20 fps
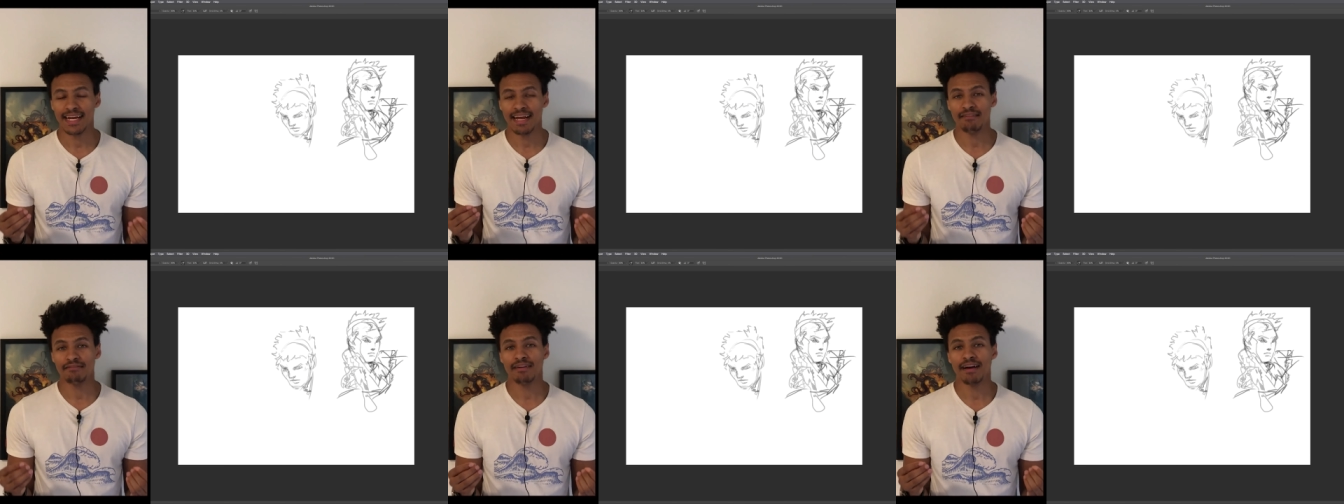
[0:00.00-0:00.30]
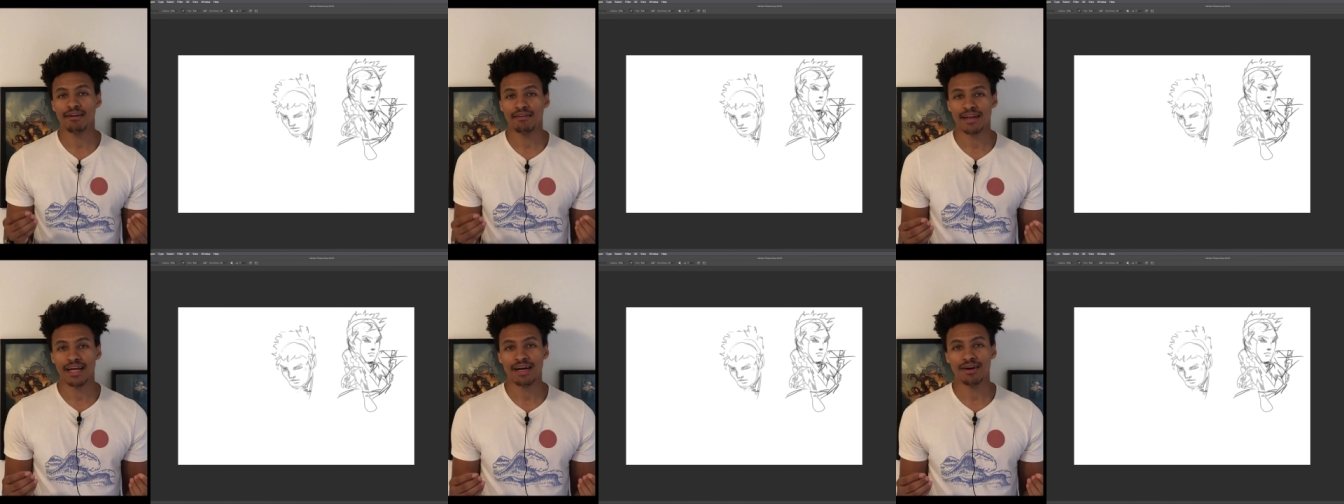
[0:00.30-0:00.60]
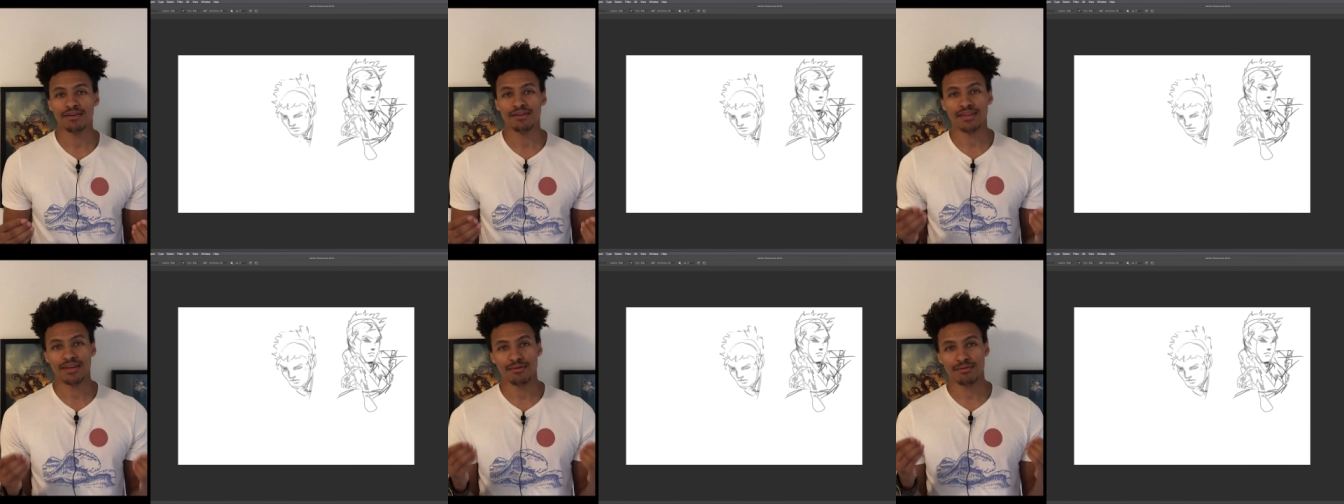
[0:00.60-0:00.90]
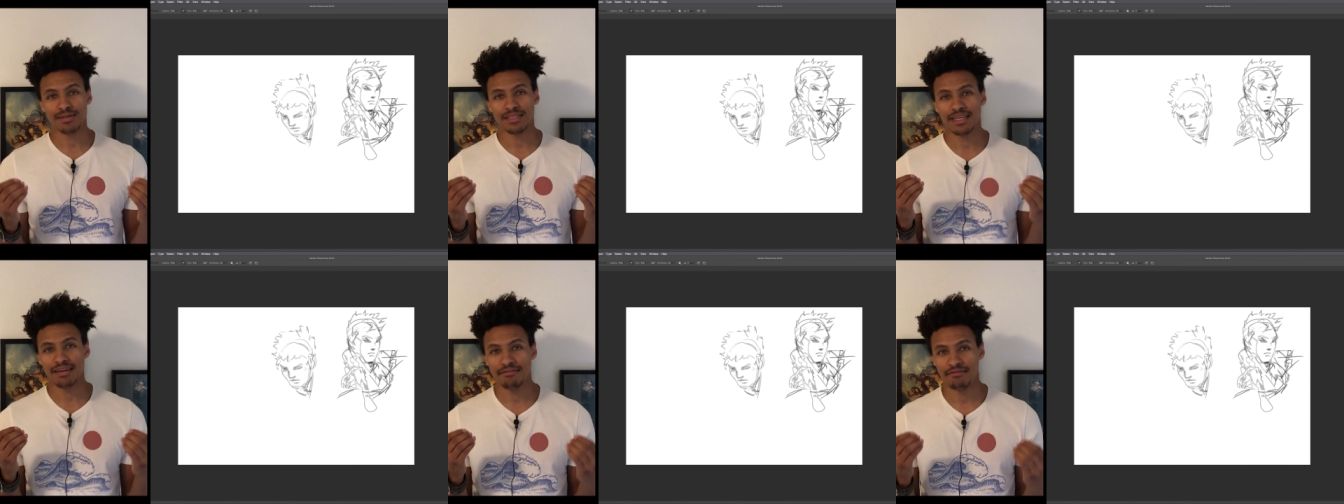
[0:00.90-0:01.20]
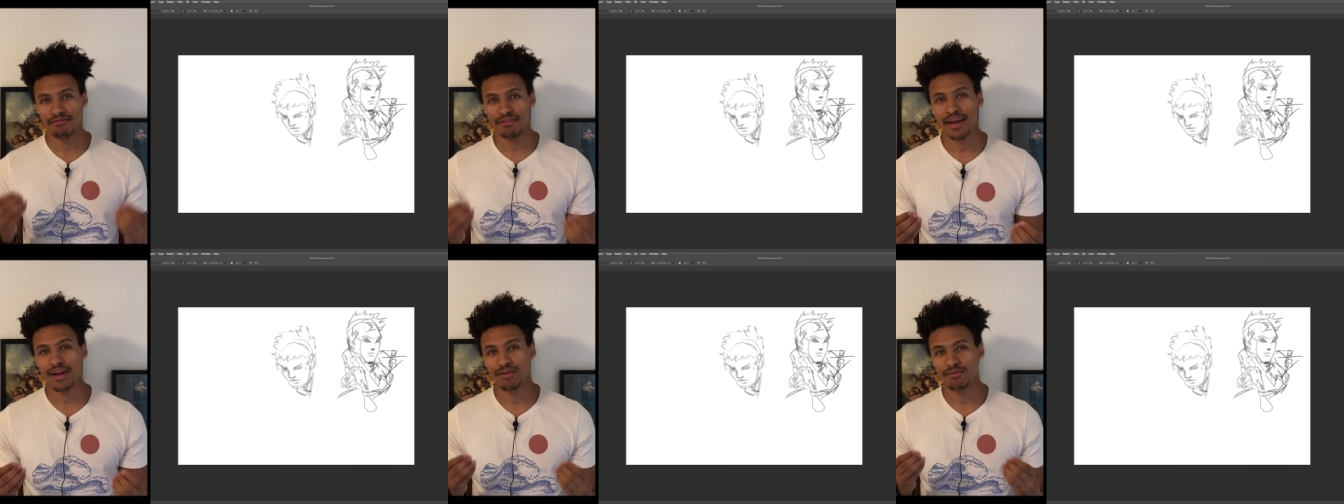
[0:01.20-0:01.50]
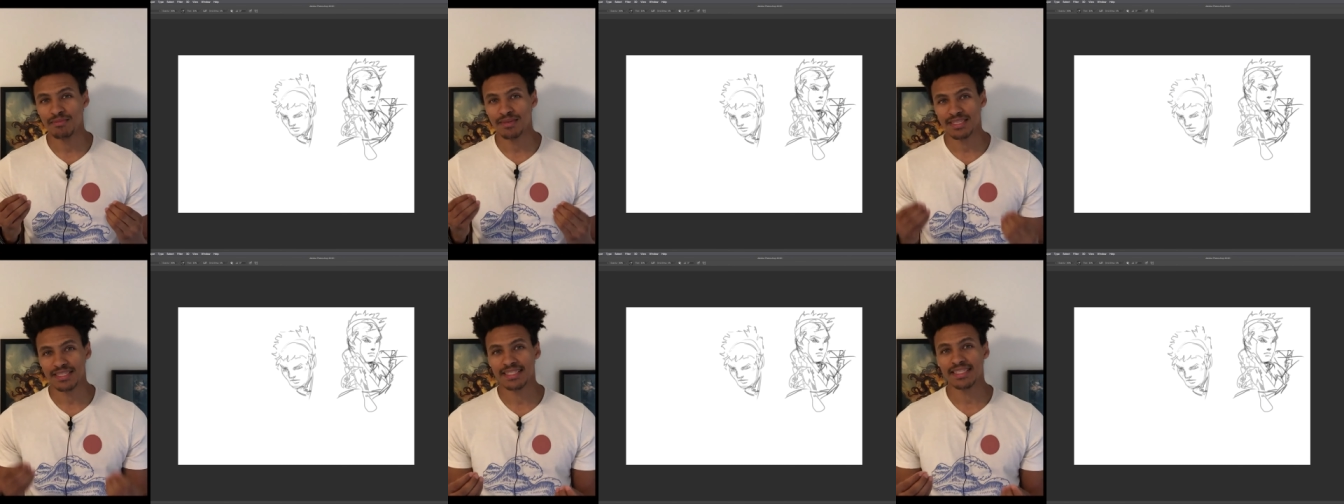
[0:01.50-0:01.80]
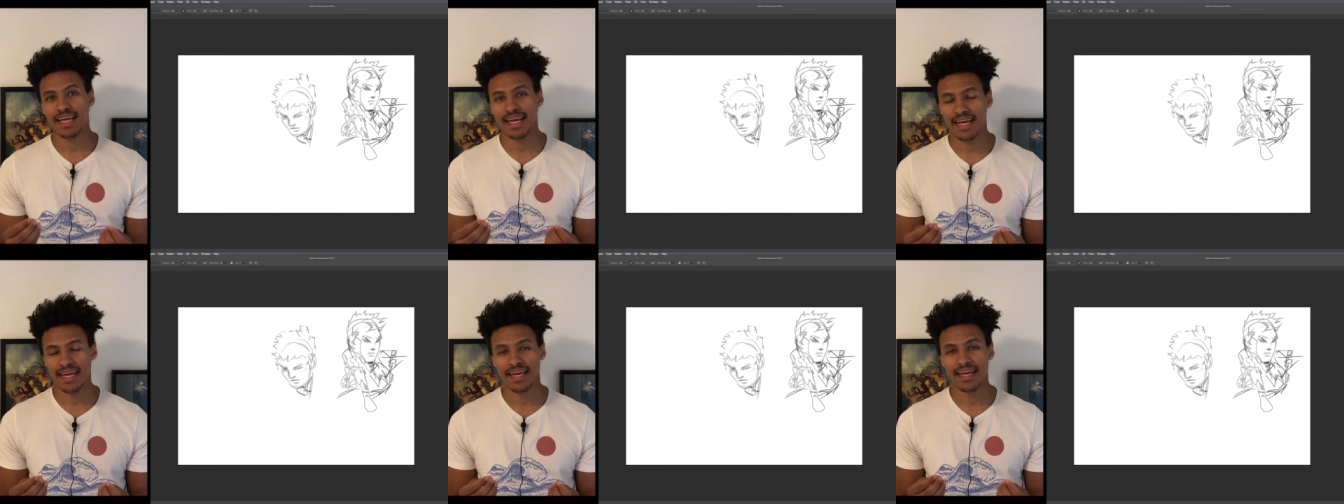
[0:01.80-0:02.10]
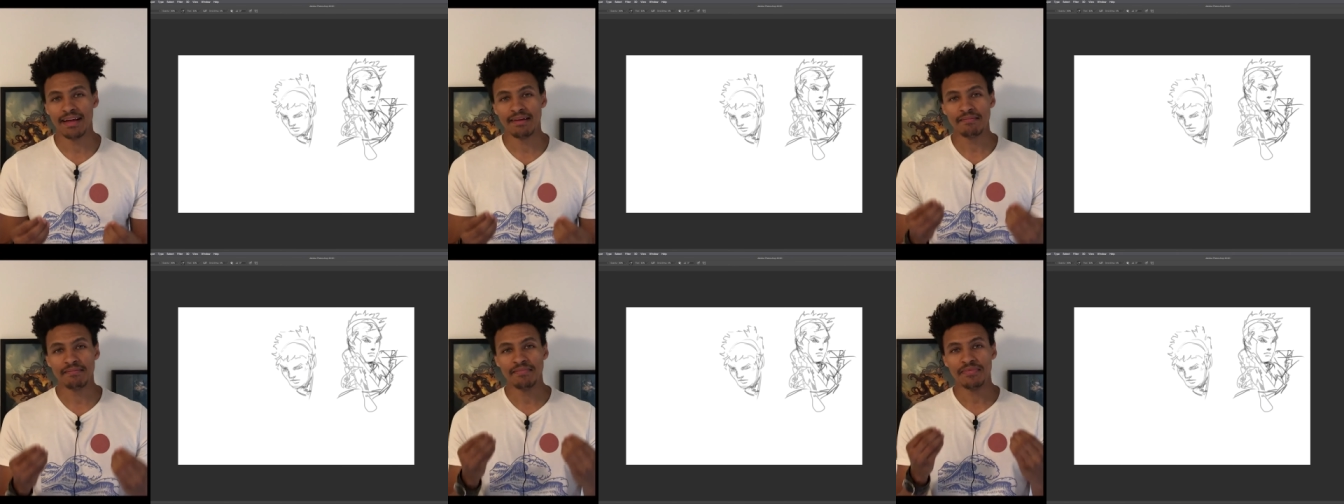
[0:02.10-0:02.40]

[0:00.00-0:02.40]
I found out there was a fatal mistake